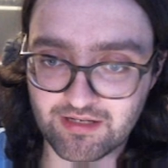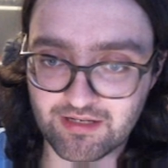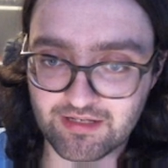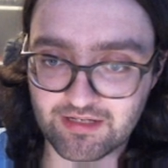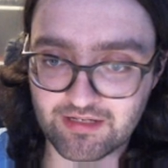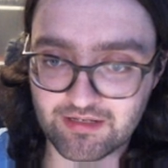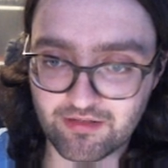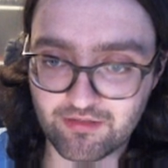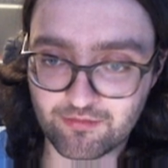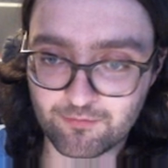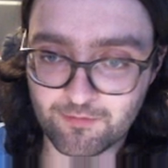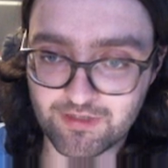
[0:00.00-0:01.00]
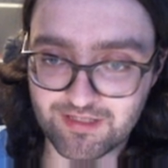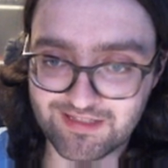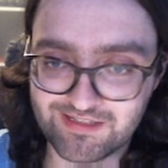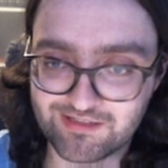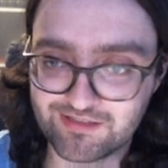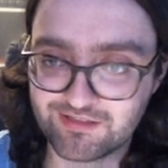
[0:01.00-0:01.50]
in another way
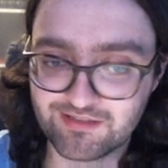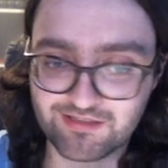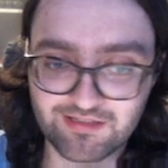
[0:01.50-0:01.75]
here.